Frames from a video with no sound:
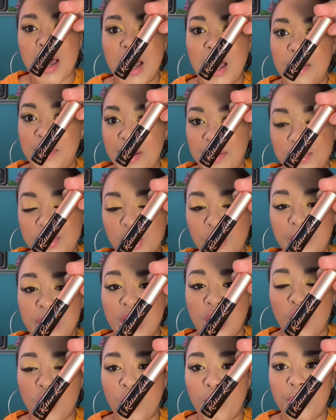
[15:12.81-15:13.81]
um, i have so
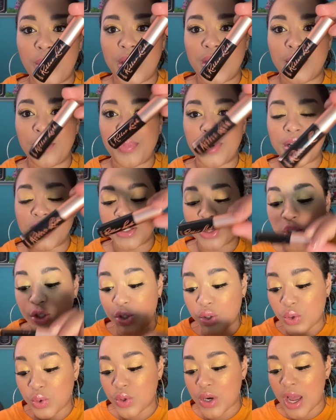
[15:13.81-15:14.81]
many open but
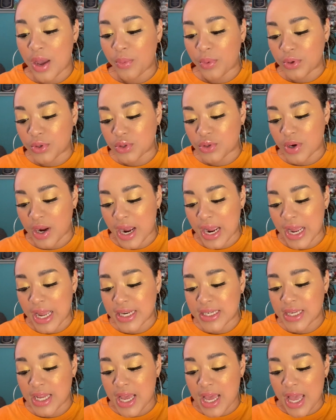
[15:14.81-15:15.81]
soon i will try
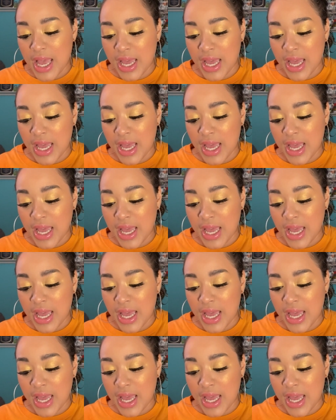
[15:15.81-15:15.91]
it